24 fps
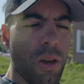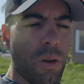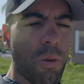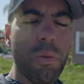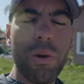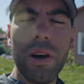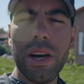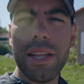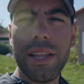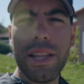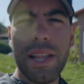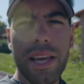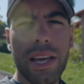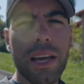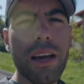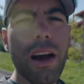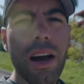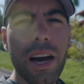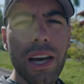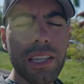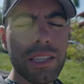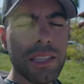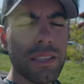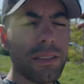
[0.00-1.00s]
One, they
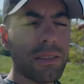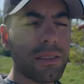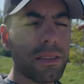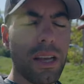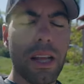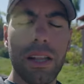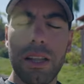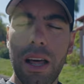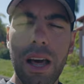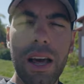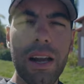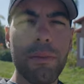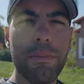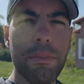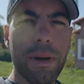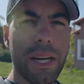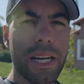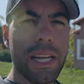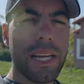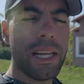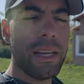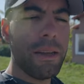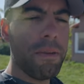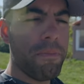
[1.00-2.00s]
cost a lot of
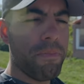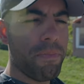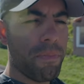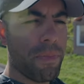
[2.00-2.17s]
money.